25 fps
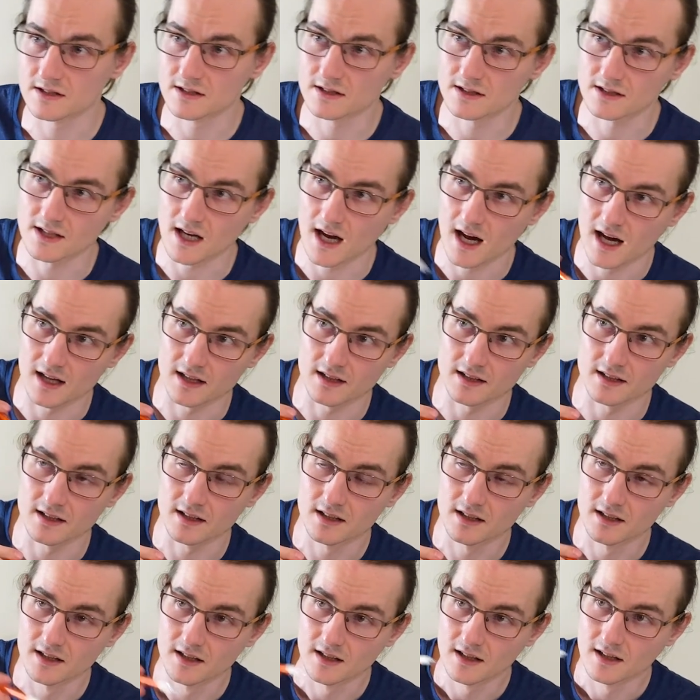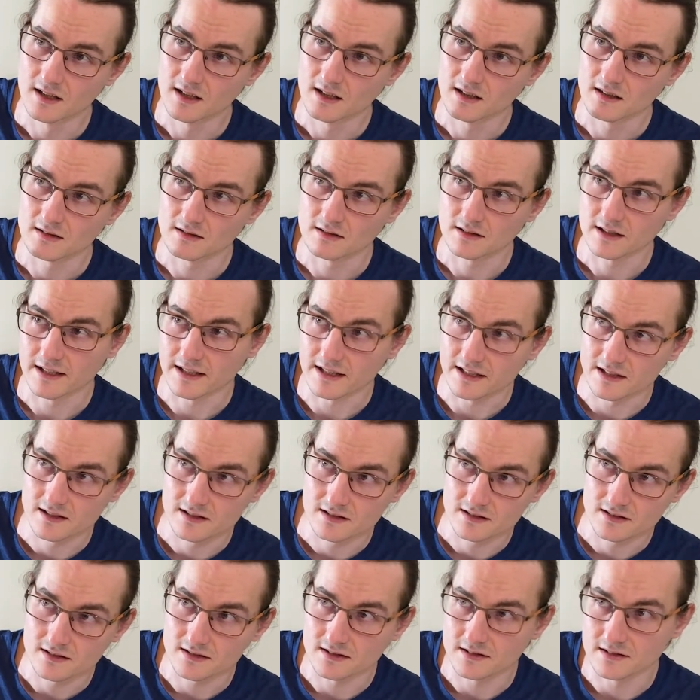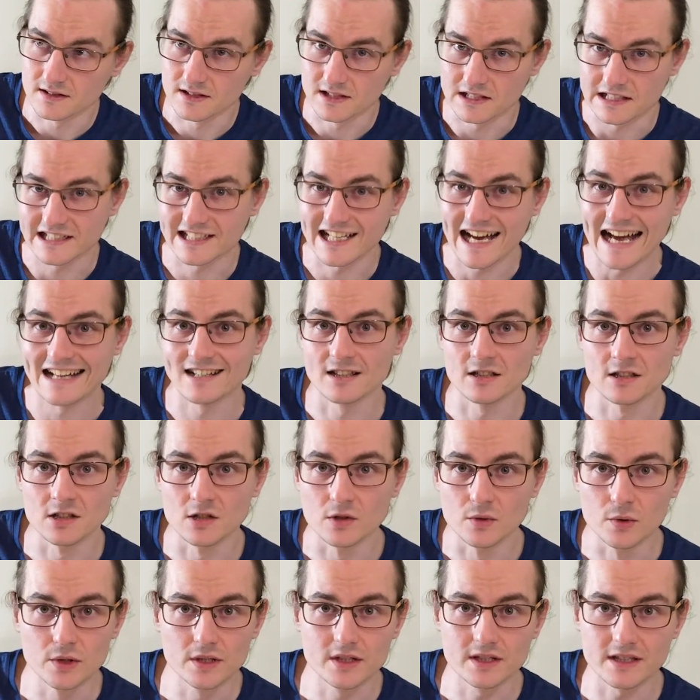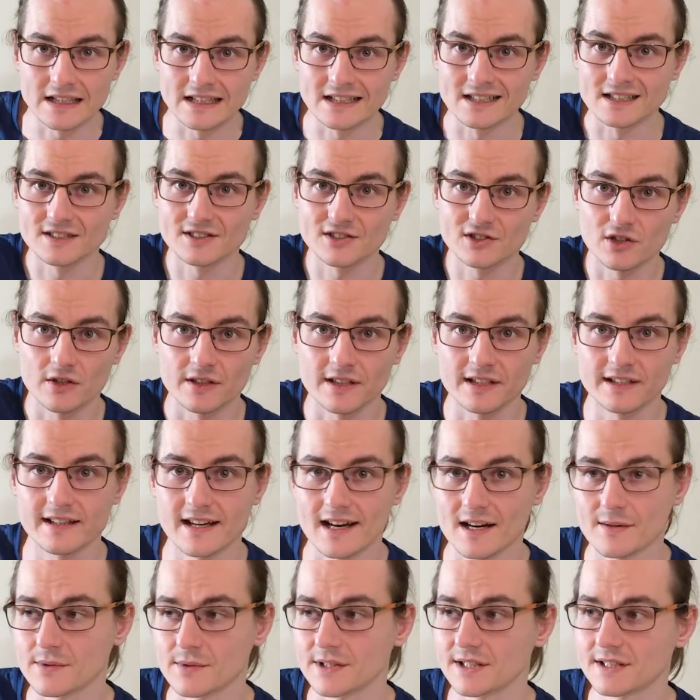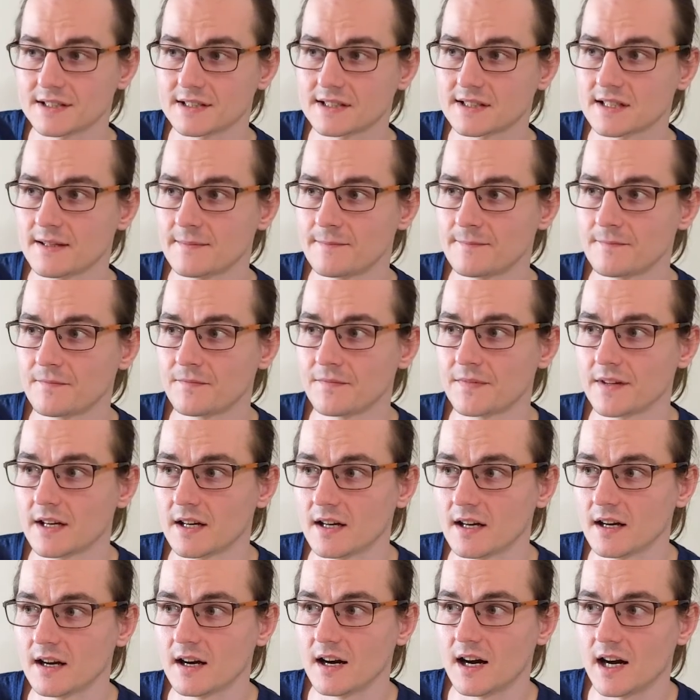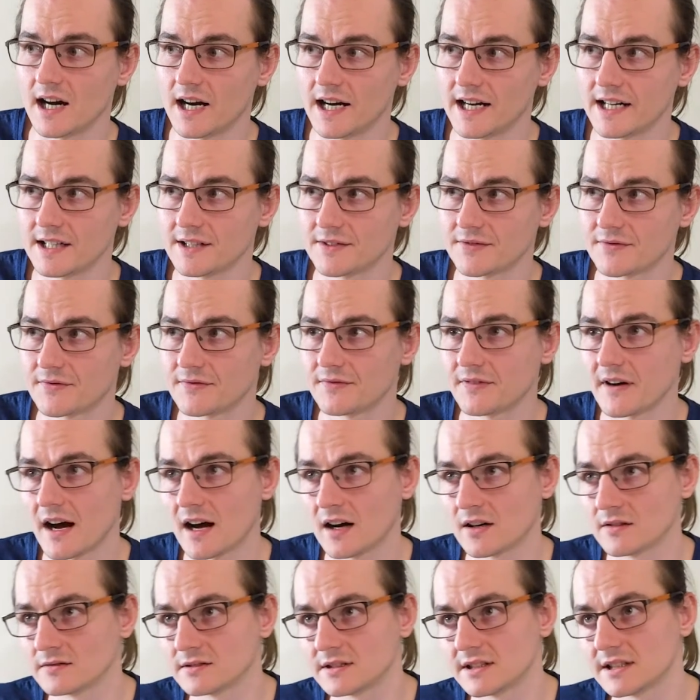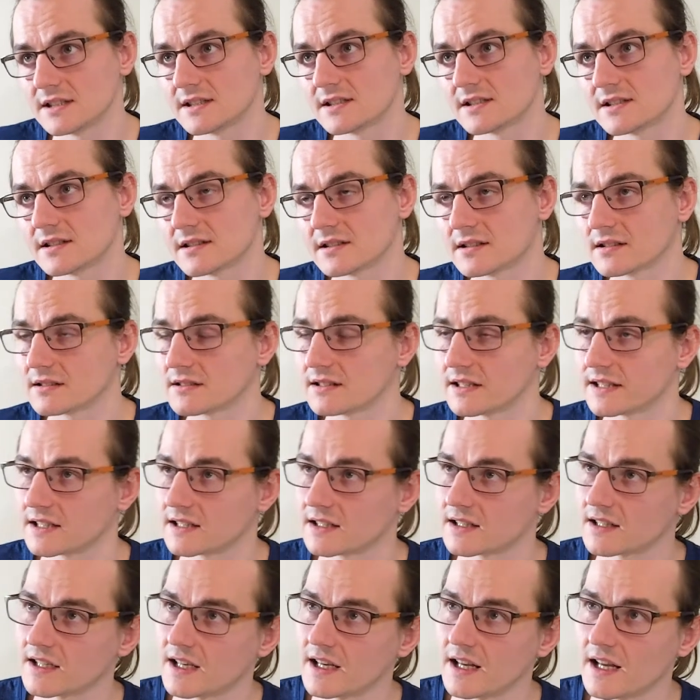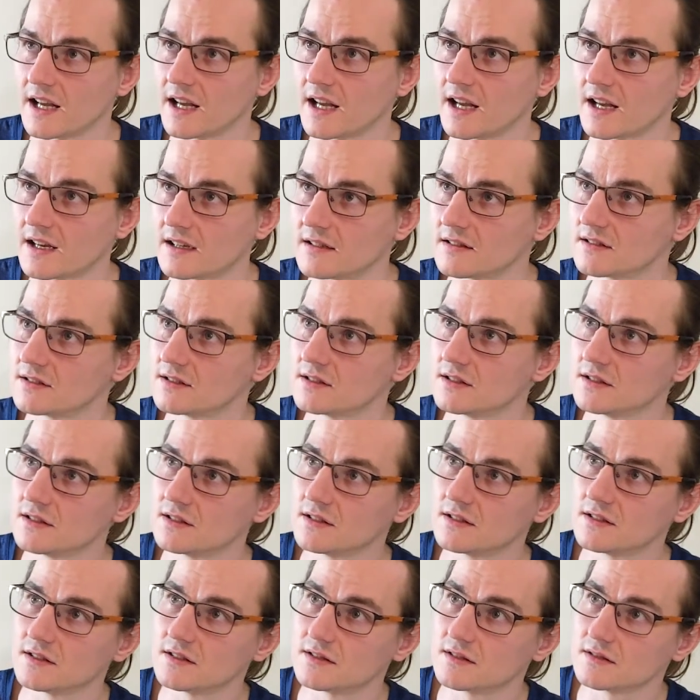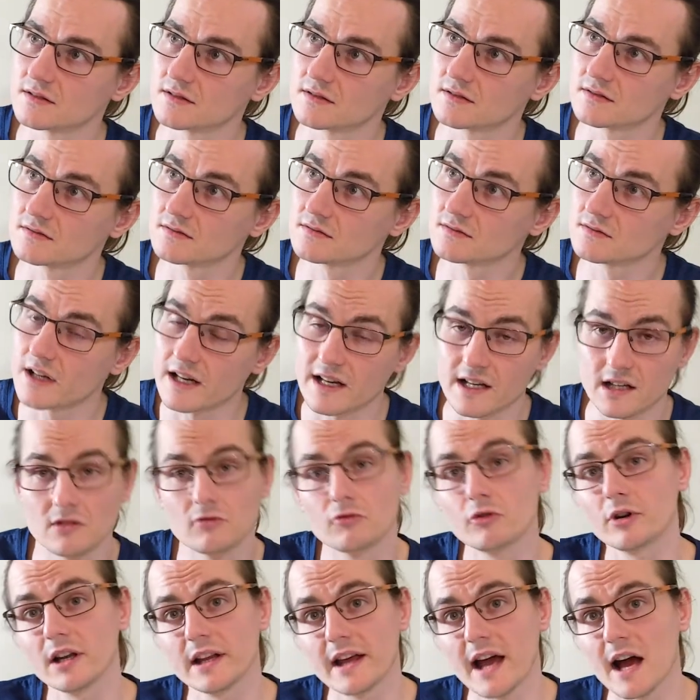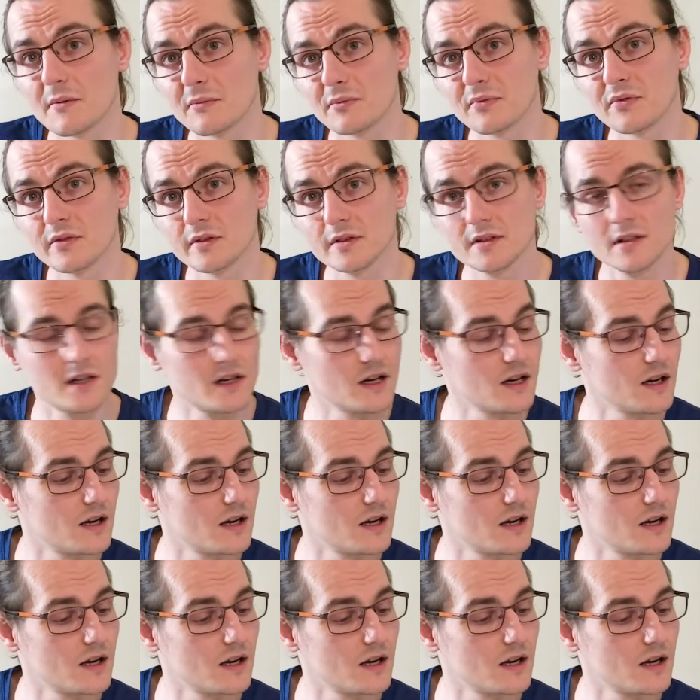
done like the Canon look in Sony cameras. I found it like really helpful,